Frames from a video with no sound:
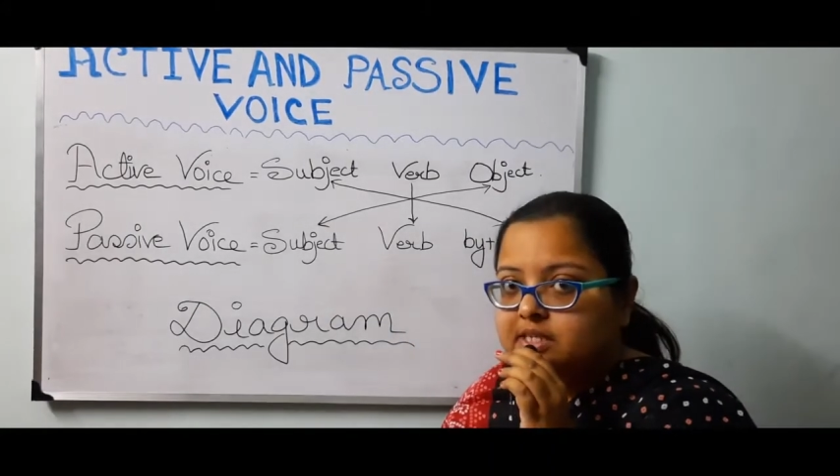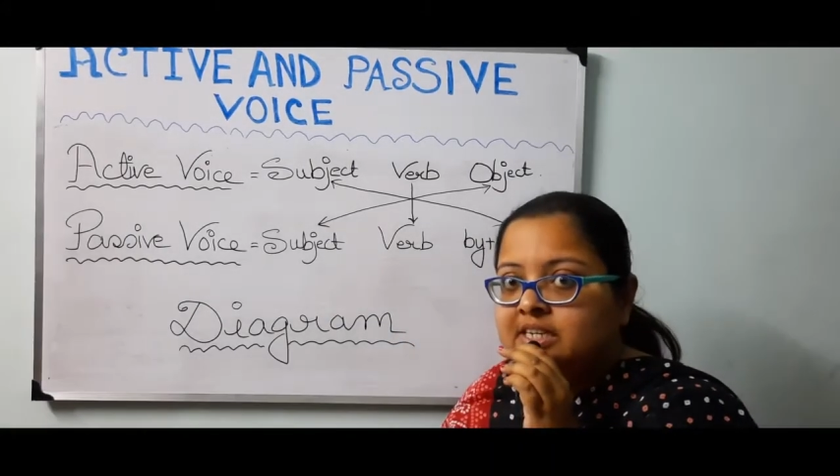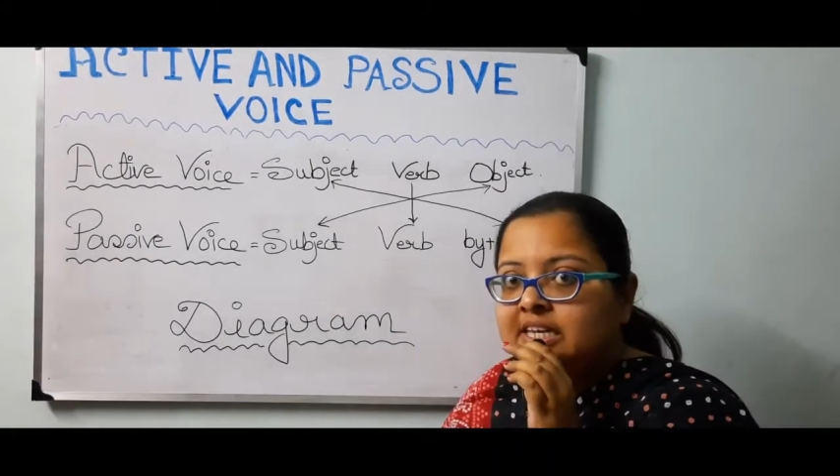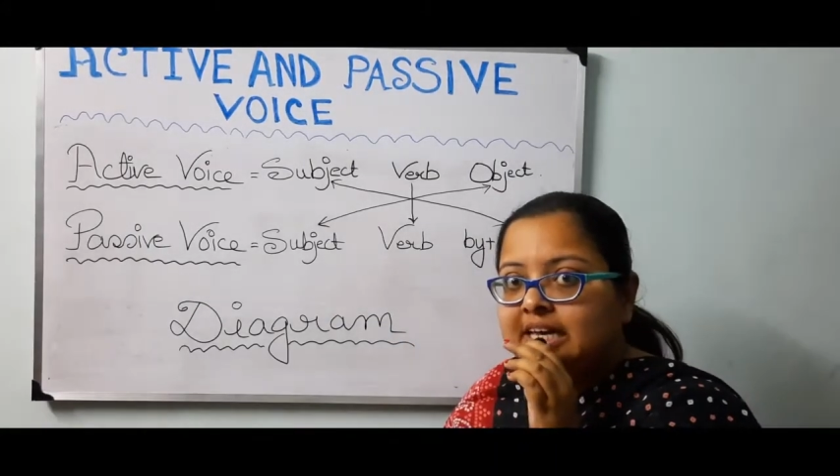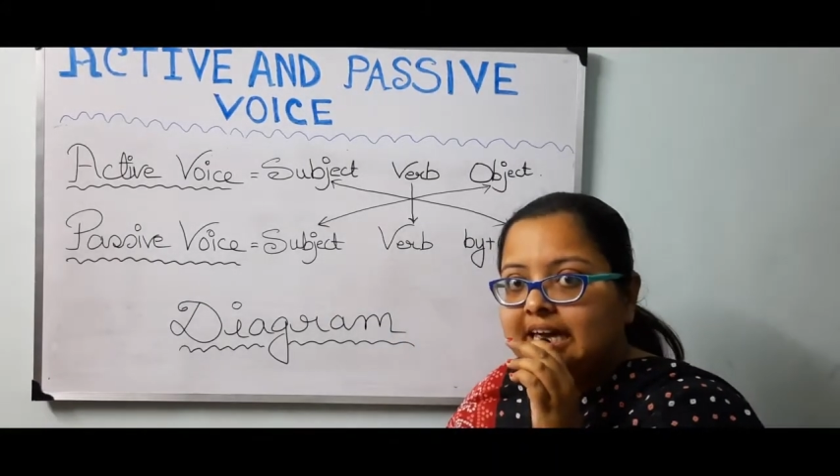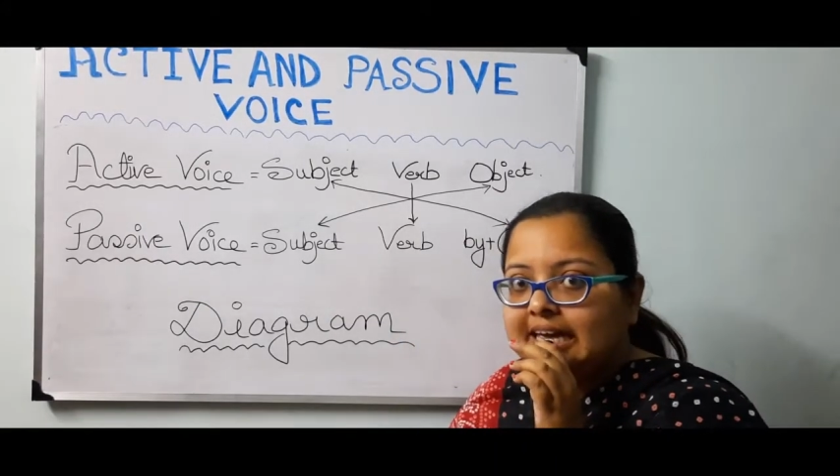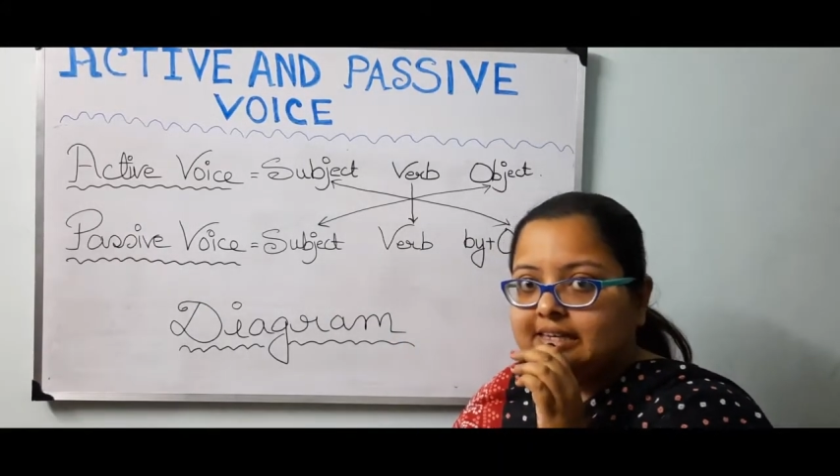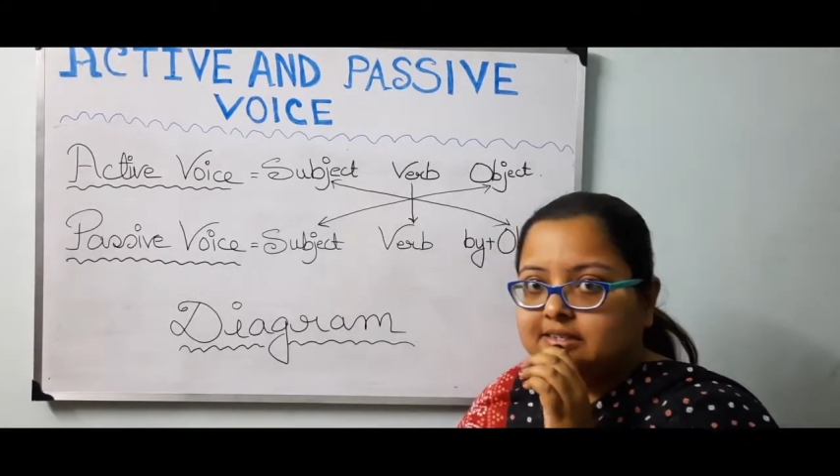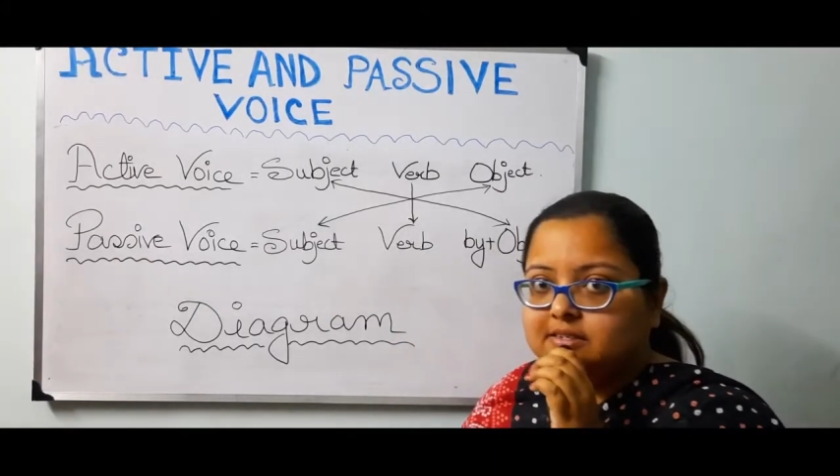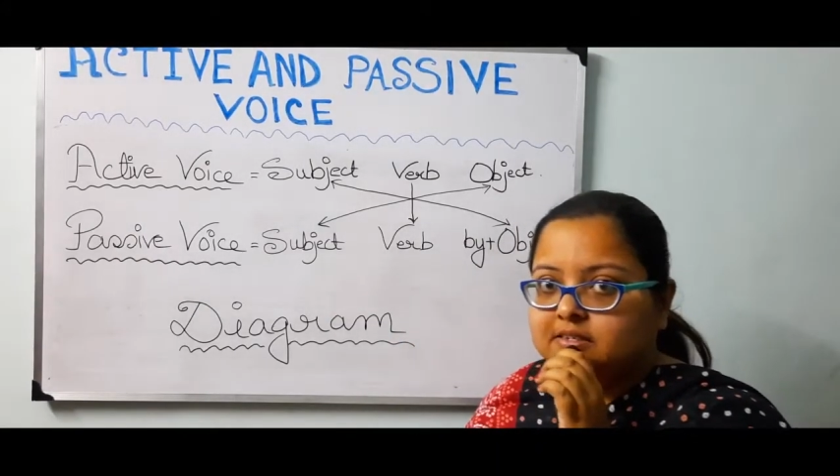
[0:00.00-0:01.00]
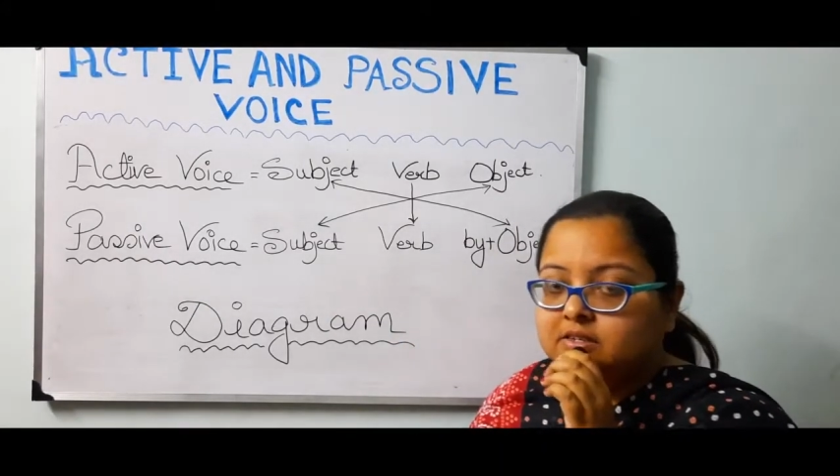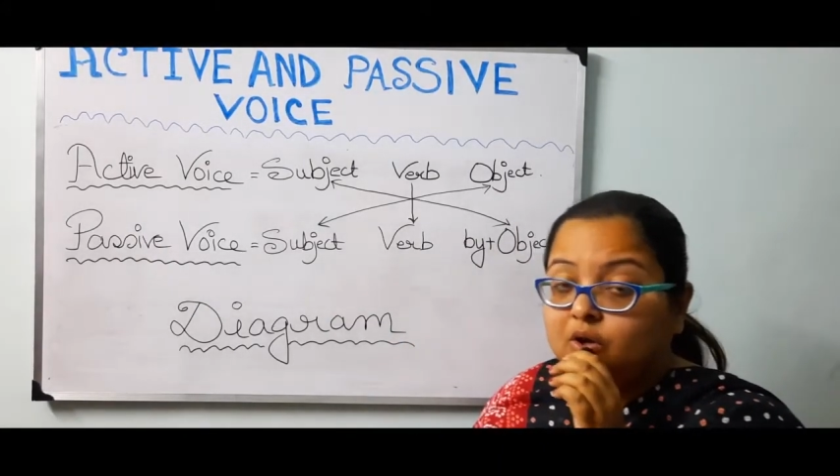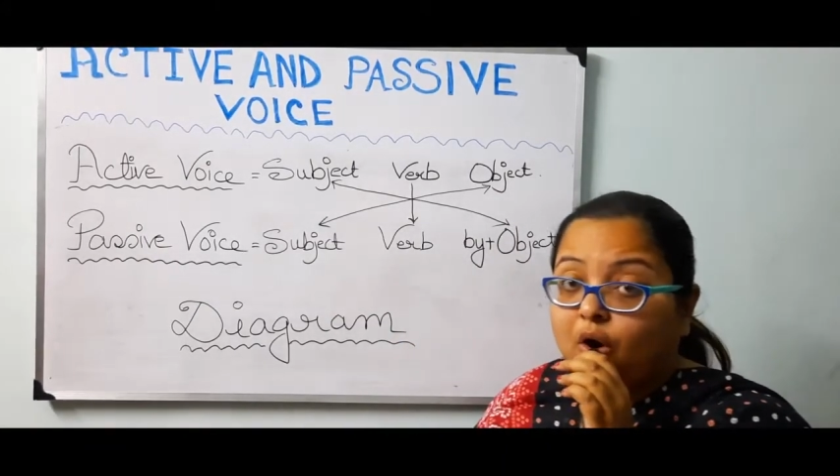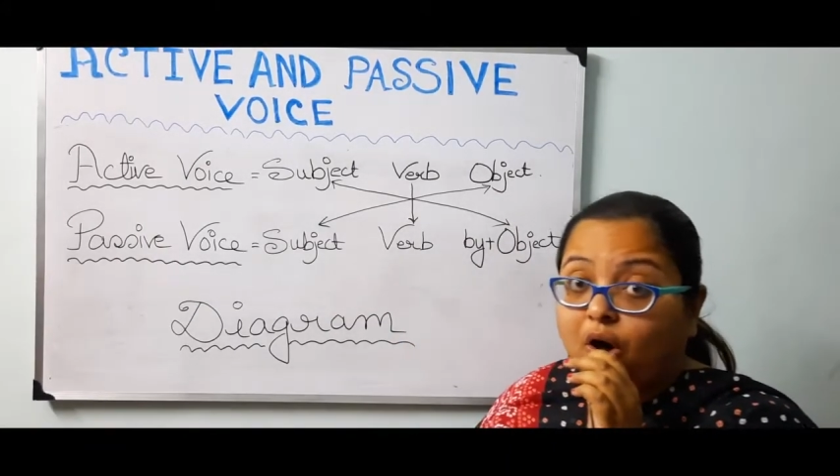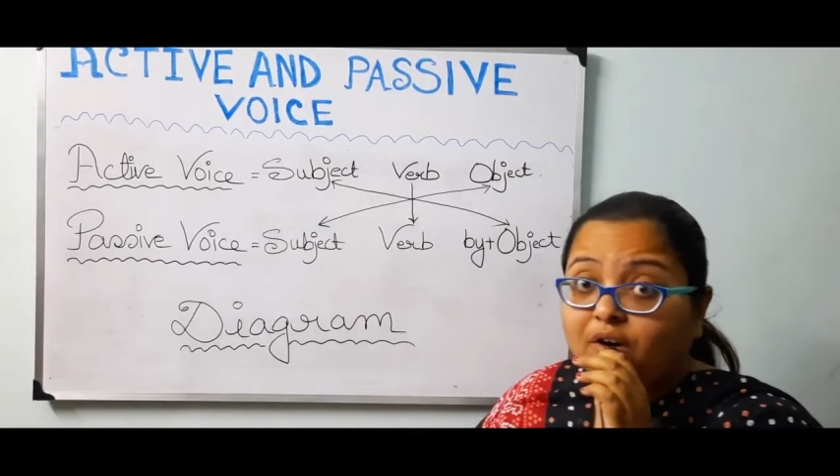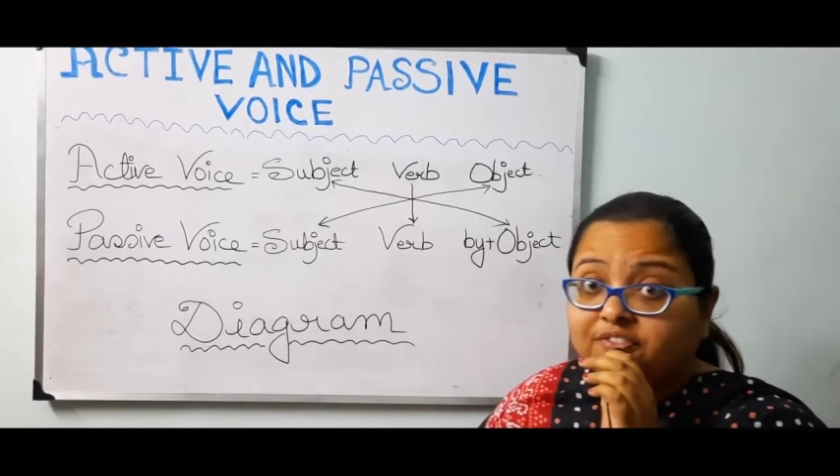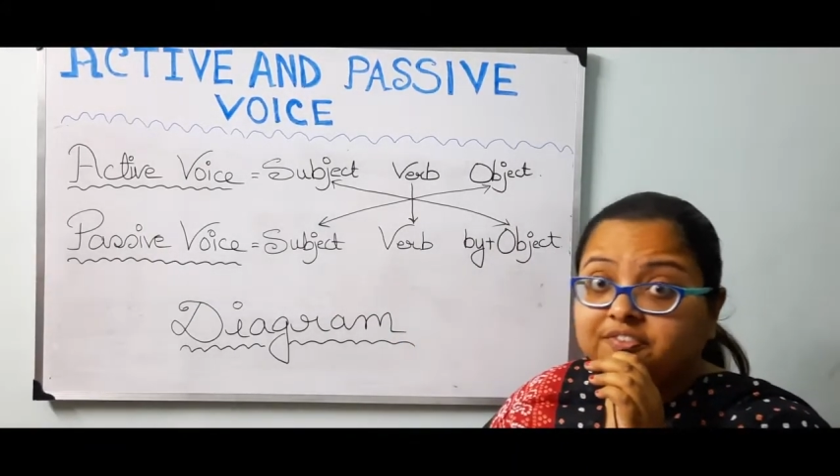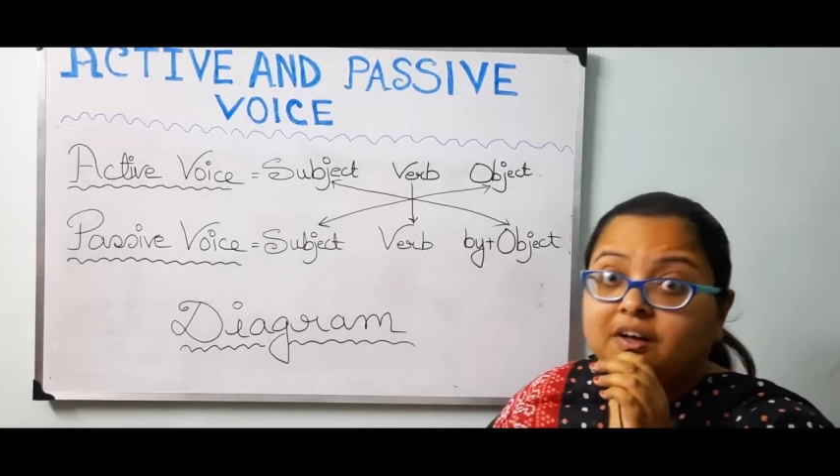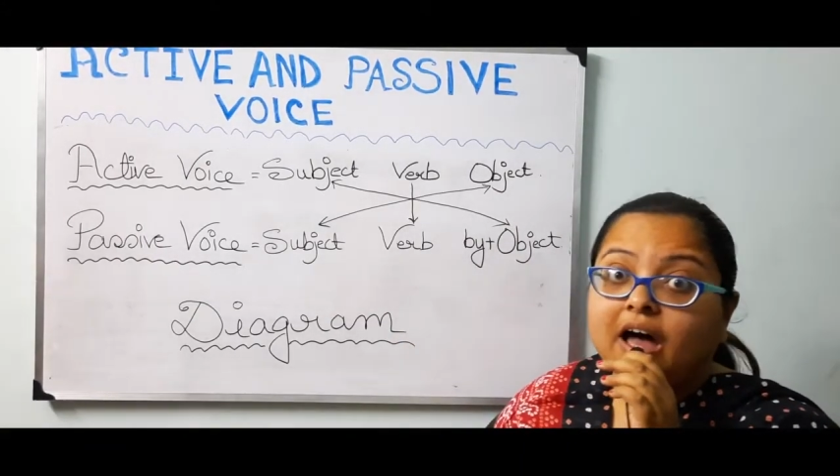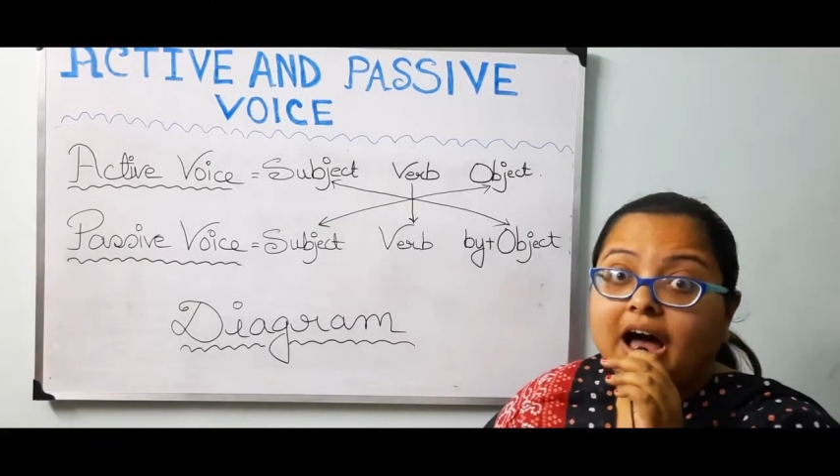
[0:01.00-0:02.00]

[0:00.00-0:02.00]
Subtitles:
in case of